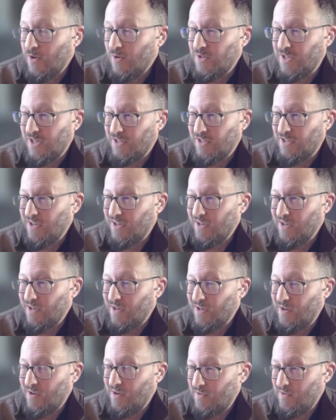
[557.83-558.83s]
used it
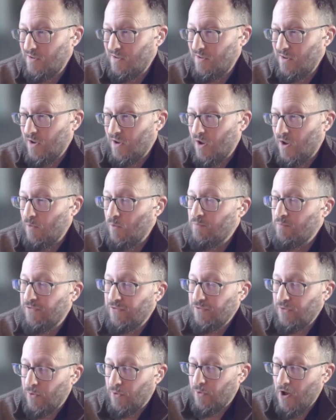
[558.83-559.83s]
to,
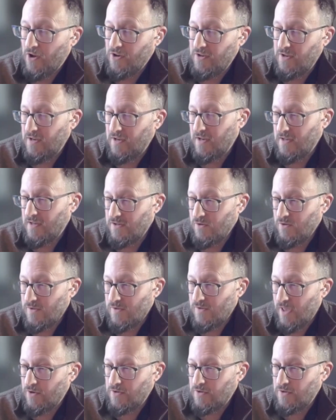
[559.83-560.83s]
Florent in his
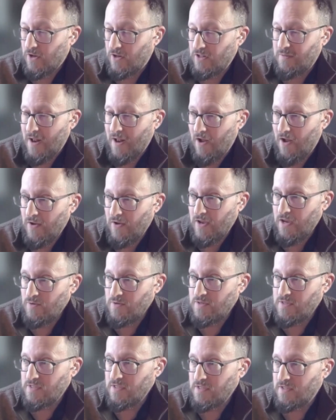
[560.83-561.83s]
newsletters talked about how he
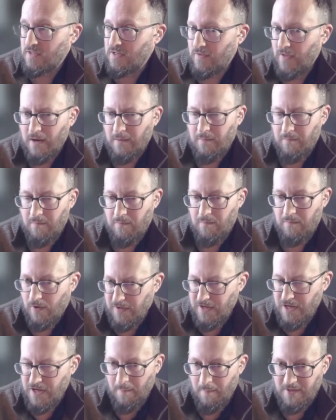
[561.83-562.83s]
uses it to like
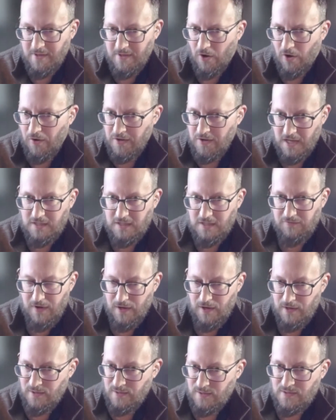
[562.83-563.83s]
clean up his RSS
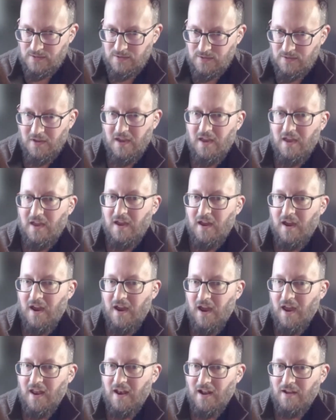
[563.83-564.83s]
feeds.
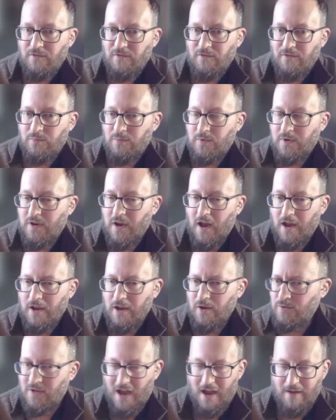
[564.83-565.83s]
And I
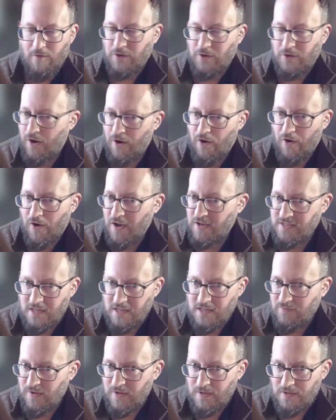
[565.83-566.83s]
have a ton of
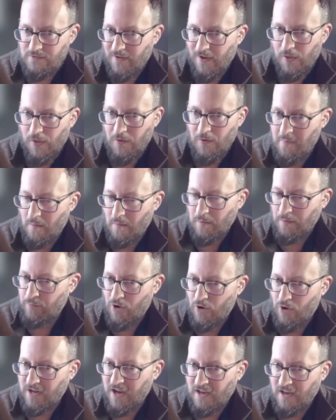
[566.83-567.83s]
RSS feeds following public
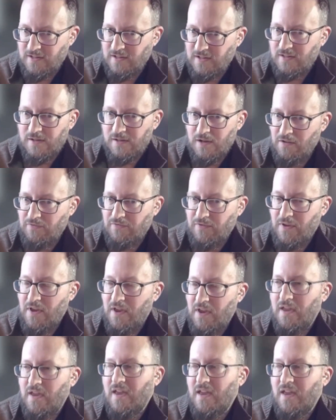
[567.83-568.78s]
broadcasting stuff.